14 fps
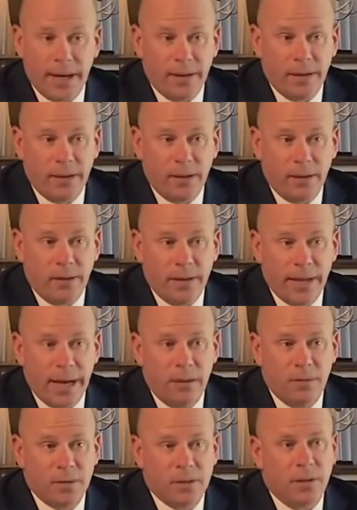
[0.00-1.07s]
at all. And
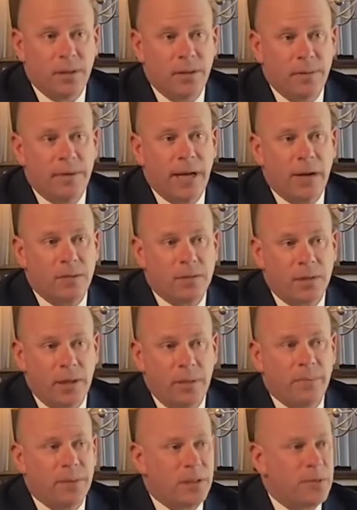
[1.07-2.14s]
that was the
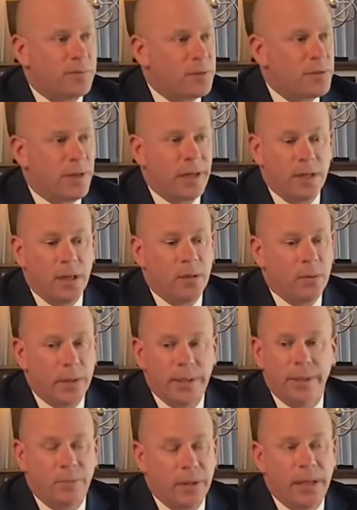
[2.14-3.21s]
impetus for saying, you know
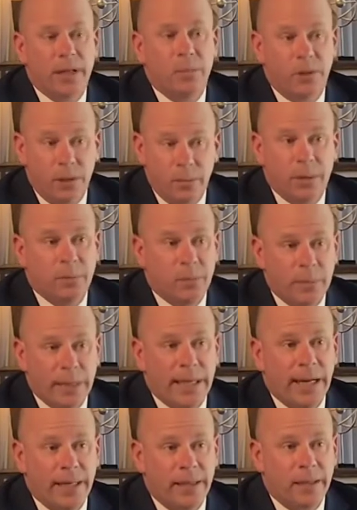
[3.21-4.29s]
what, we need to bring our people
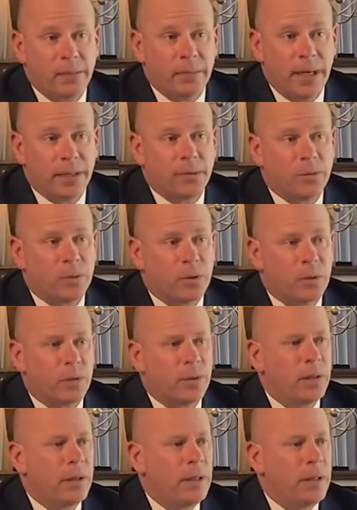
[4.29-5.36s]
back, get them back to
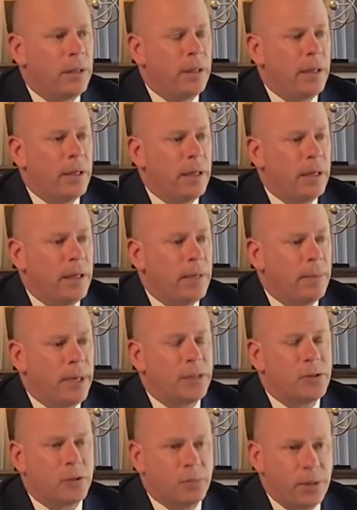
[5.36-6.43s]
work.
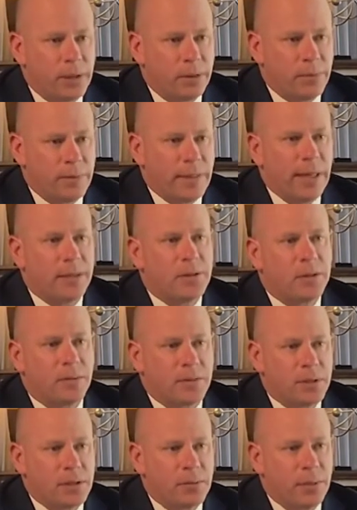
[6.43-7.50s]
Make sure we can provide the
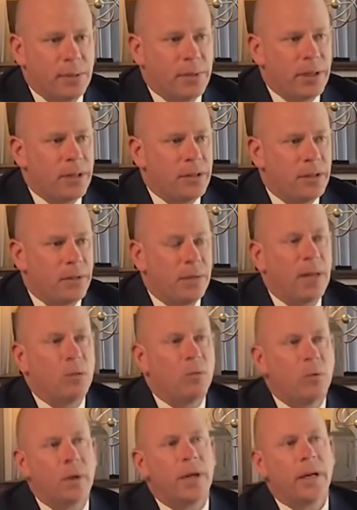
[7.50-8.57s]
services the way we need to. Now, the
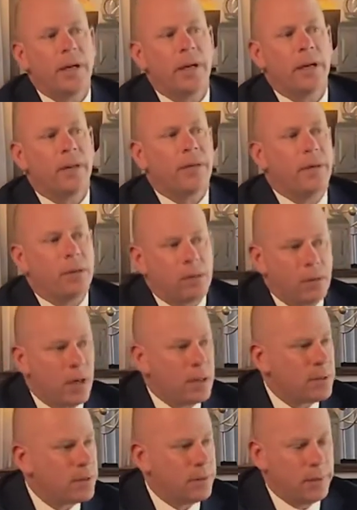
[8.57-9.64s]
one area that
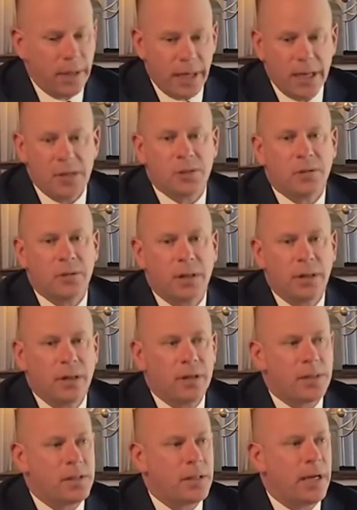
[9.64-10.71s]
across the nation and in
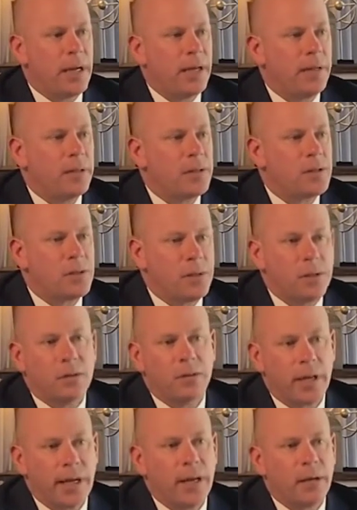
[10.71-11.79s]
the state that's still
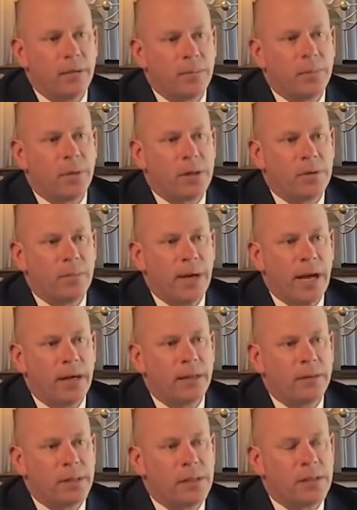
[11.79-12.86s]
down pretty
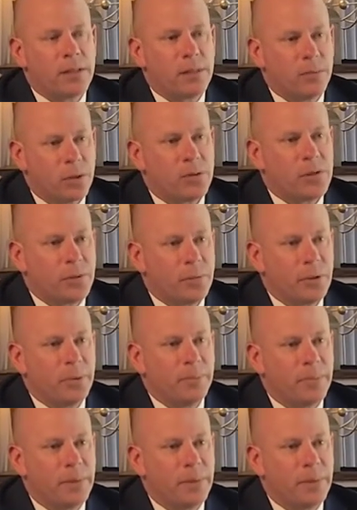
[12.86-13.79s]
dramatically is the emergency room.